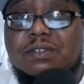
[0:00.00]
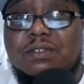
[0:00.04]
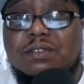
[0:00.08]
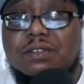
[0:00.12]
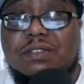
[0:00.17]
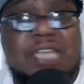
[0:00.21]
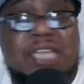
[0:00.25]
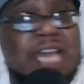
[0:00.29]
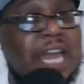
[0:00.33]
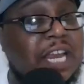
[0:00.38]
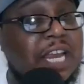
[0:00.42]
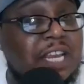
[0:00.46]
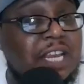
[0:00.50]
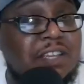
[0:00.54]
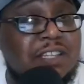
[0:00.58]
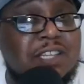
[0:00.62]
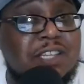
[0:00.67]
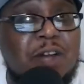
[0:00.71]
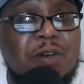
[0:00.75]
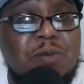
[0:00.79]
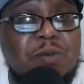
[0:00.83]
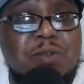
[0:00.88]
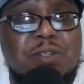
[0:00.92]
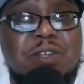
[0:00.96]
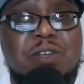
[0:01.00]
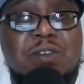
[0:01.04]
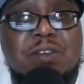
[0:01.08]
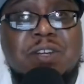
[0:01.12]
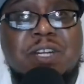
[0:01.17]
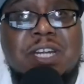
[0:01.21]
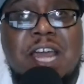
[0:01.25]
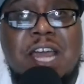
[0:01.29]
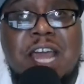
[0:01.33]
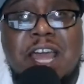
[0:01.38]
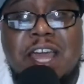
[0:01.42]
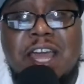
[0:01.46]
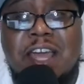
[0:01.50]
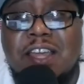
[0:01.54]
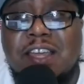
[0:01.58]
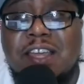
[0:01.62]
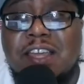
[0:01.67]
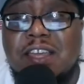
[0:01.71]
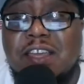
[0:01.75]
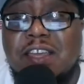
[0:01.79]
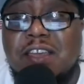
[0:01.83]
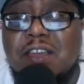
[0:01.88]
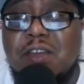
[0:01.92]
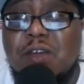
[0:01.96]
KD toe was on the line.
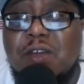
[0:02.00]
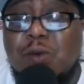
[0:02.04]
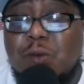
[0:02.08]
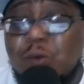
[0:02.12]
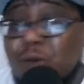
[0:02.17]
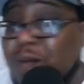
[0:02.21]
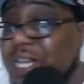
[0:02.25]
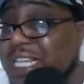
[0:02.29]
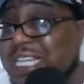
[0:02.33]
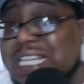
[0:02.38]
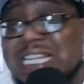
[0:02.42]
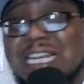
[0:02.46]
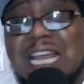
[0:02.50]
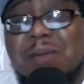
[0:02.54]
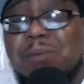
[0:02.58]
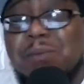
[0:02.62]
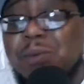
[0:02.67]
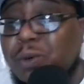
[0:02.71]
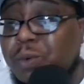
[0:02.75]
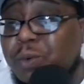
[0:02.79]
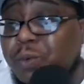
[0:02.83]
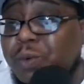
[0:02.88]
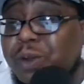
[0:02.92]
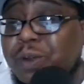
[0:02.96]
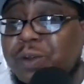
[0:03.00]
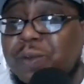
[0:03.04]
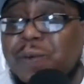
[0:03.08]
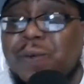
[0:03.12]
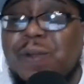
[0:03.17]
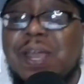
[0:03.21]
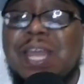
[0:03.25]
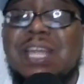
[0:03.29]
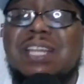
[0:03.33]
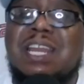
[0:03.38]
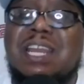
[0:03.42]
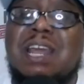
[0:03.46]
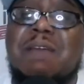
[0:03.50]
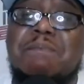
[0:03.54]
Wasn't able to recreate that